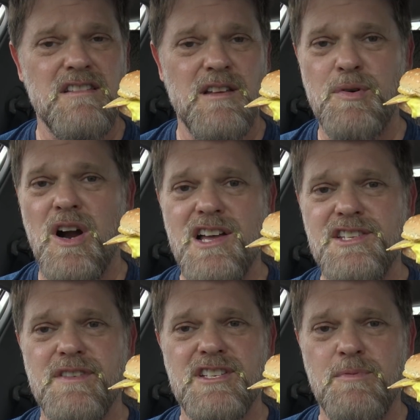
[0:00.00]
The
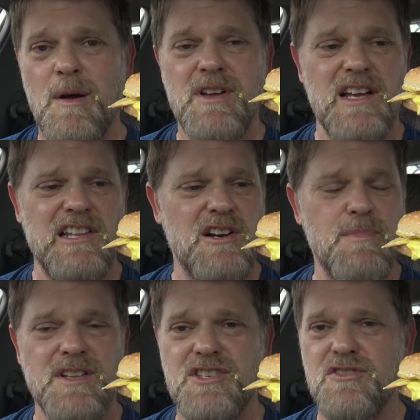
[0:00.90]
price of it's probably a little
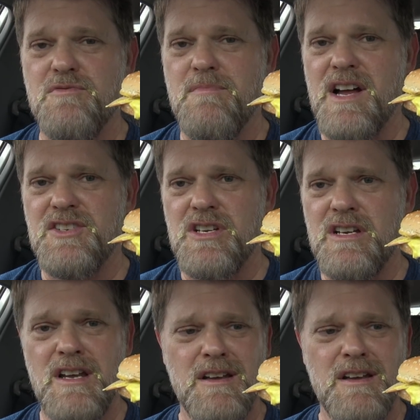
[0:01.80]
bit too much,